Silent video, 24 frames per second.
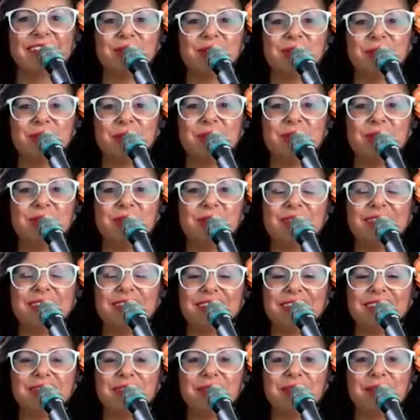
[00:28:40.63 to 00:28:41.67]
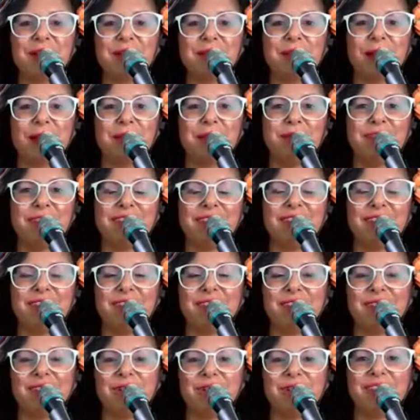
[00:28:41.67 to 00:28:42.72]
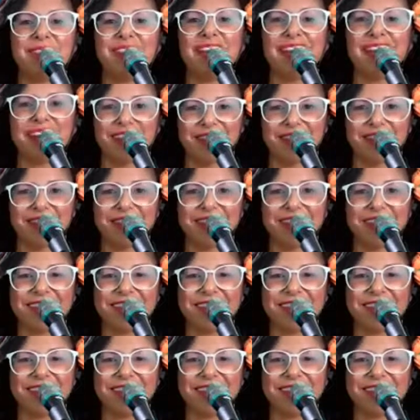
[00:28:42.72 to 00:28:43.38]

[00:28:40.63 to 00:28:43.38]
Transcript: So good to see you. I miss seeing you in life.